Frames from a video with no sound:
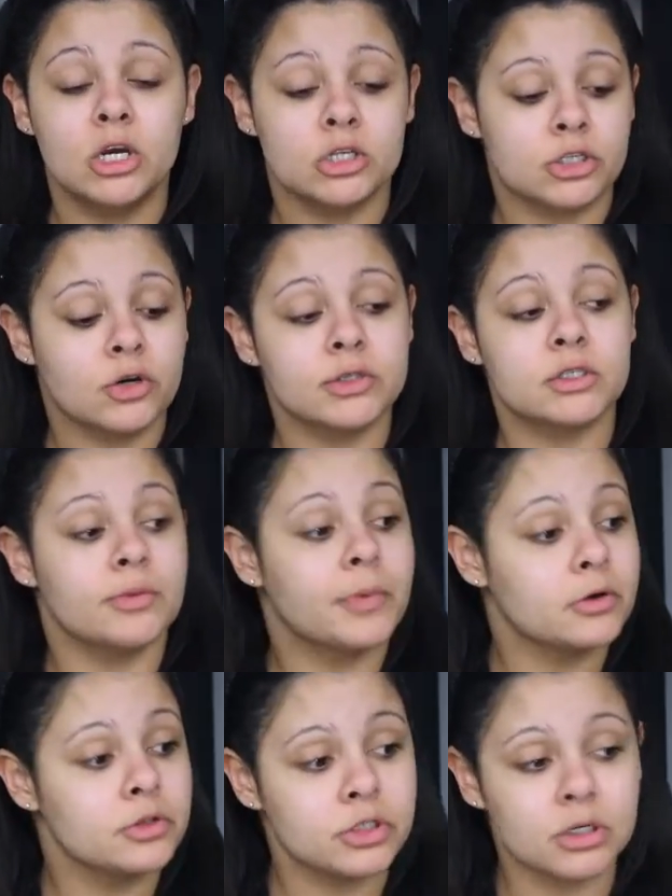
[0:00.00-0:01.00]
So it's
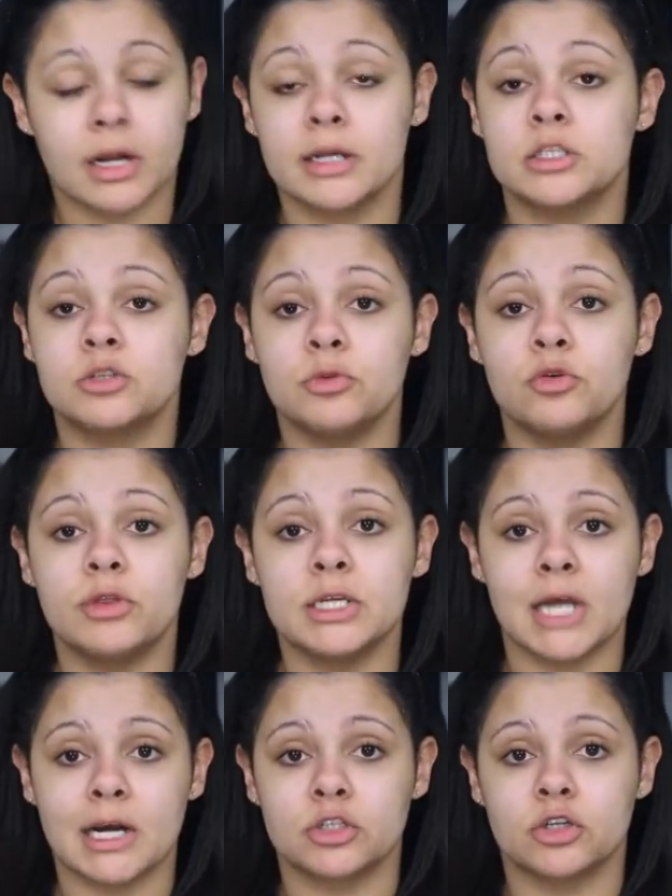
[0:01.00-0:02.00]
supposed to kind of smooth the
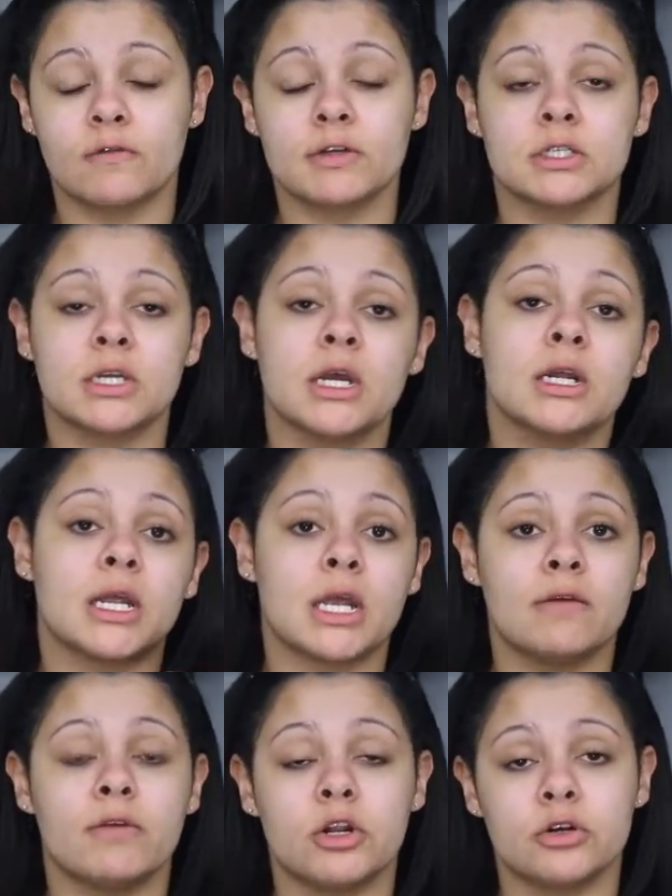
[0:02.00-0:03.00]
texture of your skin,
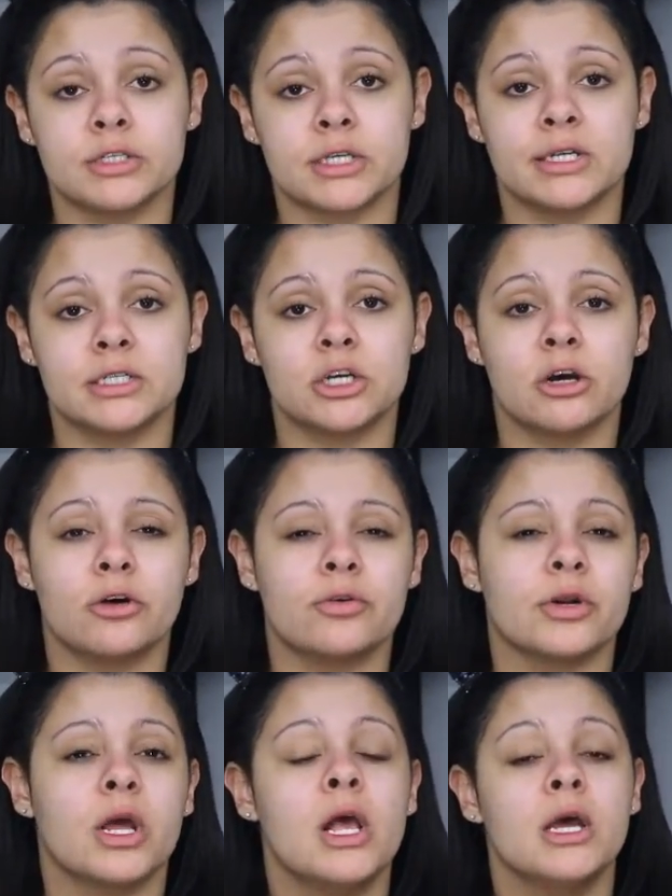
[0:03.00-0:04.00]
even your skin tone.